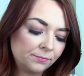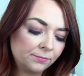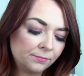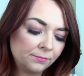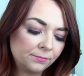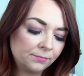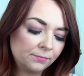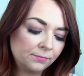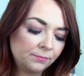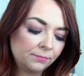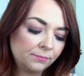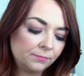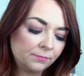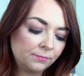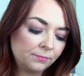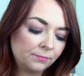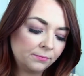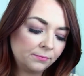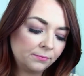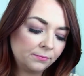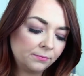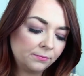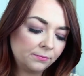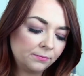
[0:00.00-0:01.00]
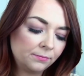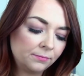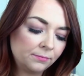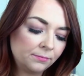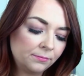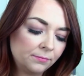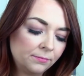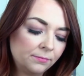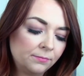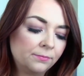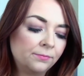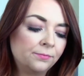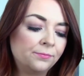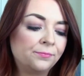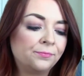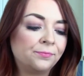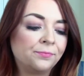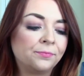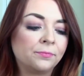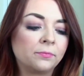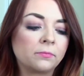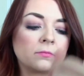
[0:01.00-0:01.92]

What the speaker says: No one is speaking in this clip.